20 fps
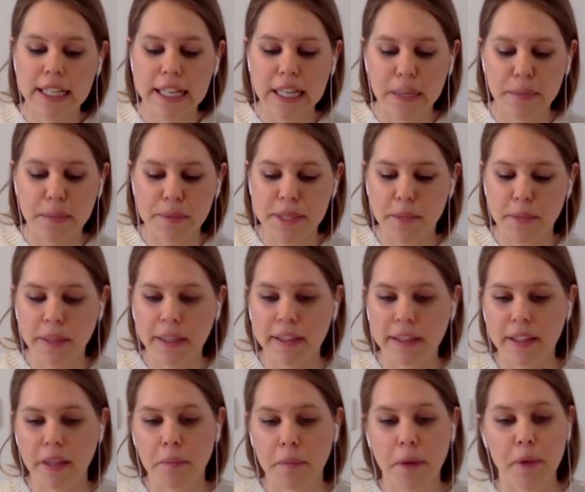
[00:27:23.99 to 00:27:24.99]
Um,
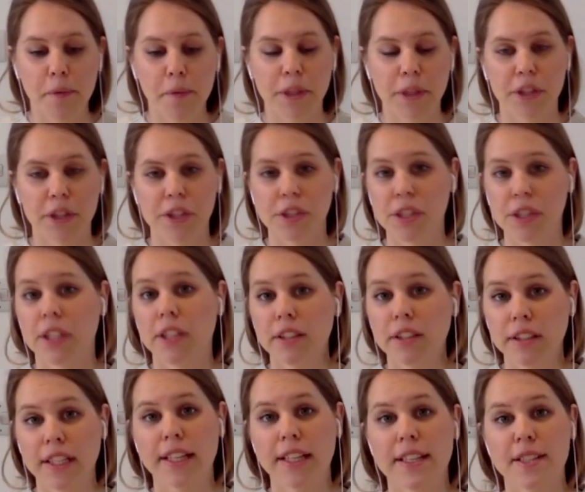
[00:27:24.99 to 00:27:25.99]
typically,
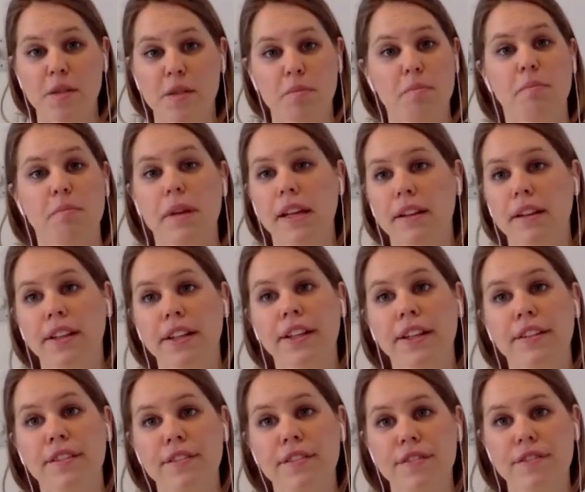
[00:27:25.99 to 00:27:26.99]
publishing has been
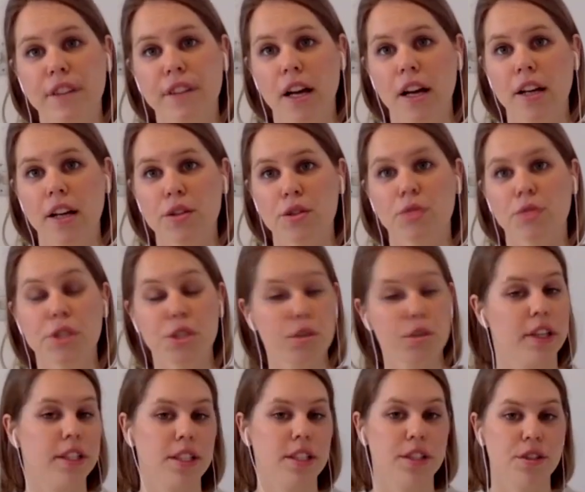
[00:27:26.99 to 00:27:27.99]
confined or
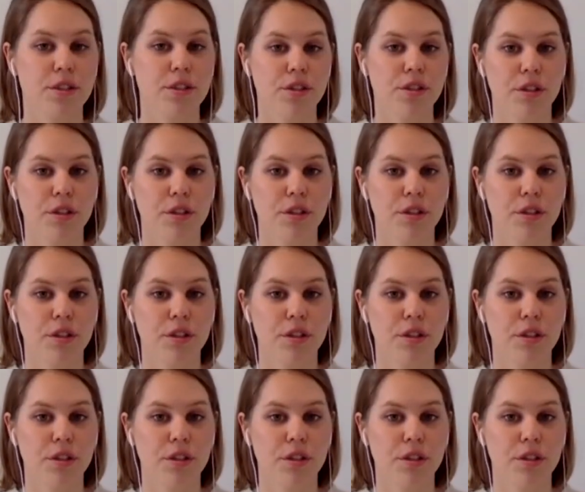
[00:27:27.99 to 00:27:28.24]
restricted